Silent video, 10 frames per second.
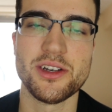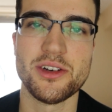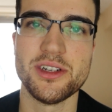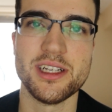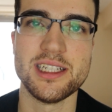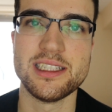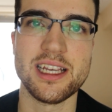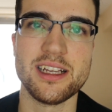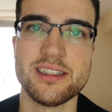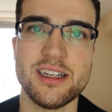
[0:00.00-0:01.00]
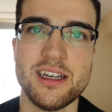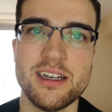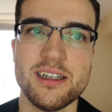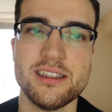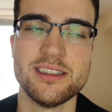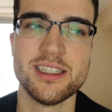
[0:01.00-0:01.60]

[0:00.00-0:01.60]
on a DSLR,